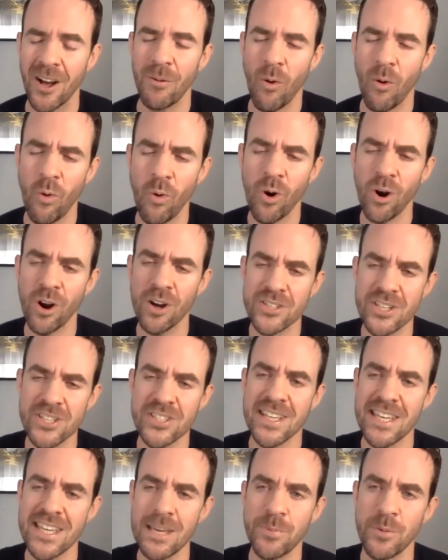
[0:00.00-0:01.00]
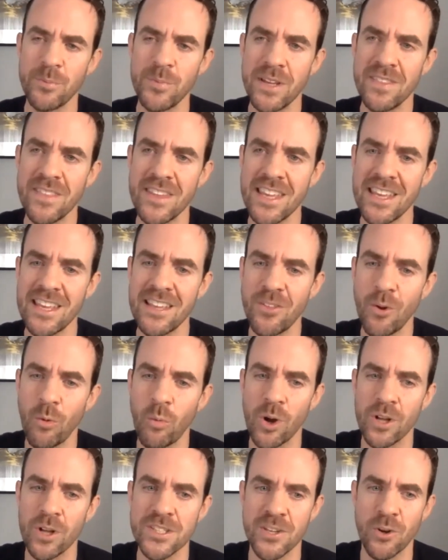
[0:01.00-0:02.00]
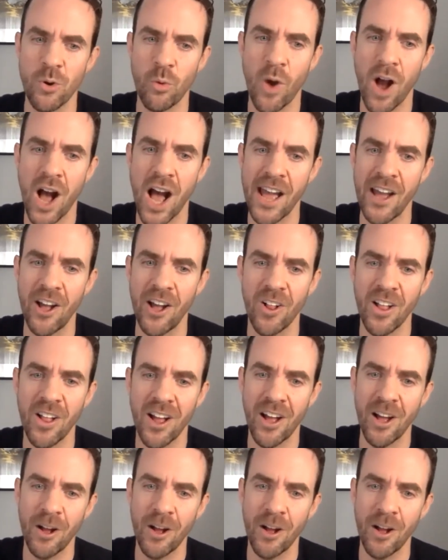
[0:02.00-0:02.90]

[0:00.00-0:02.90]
or just keep them in the once in a while.